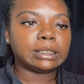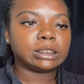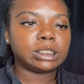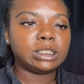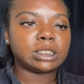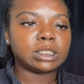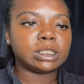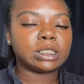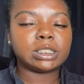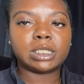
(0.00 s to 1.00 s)

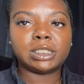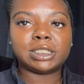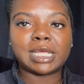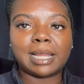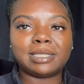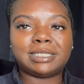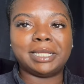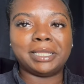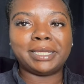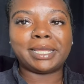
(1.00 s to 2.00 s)
Jesus,
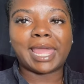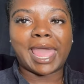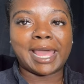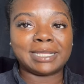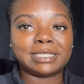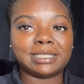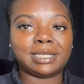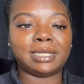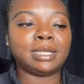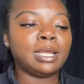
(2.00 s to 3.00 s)
salicylic
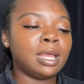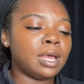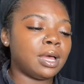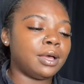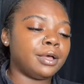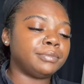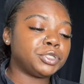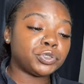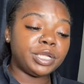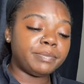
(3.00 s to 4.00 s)
acid um,
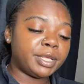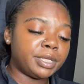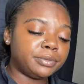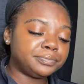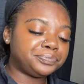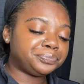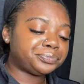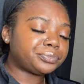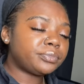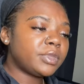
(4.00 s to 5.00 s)
treatment
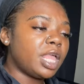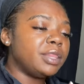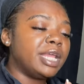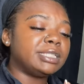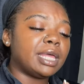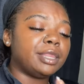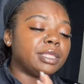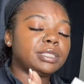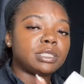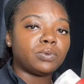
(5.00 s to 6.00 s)
they say that
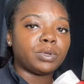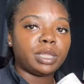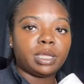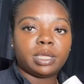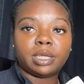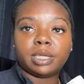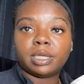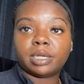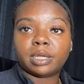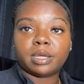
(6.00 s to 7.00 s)
this is a really
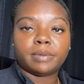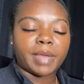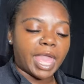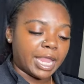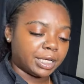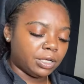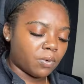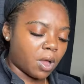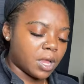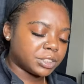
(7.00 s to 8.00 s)
good um, acne
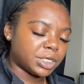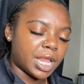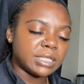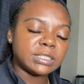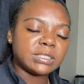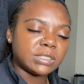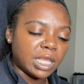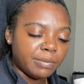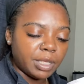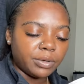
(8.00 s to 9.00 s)
wash and it has the
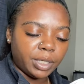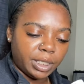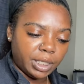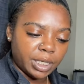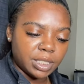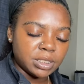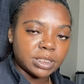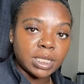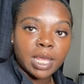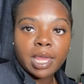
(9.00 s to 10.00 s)
same ingredients
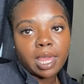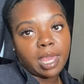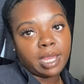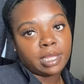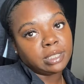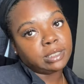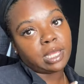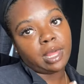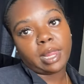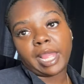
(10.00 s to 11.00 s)
as
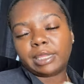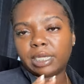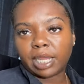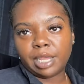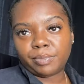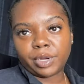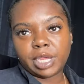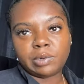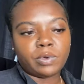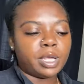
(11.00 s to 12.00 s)
like the name
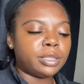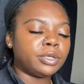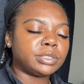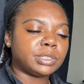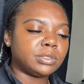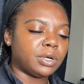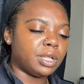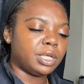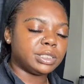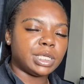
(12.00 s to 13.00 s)
brand one there's this
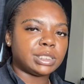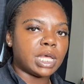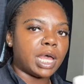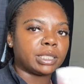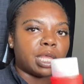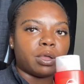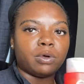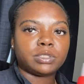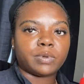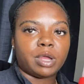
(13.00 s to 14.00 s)
girl on tiktok that
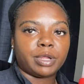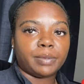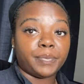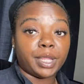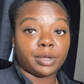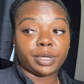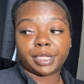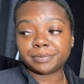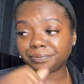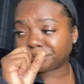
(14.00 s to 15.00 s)
goes around comparing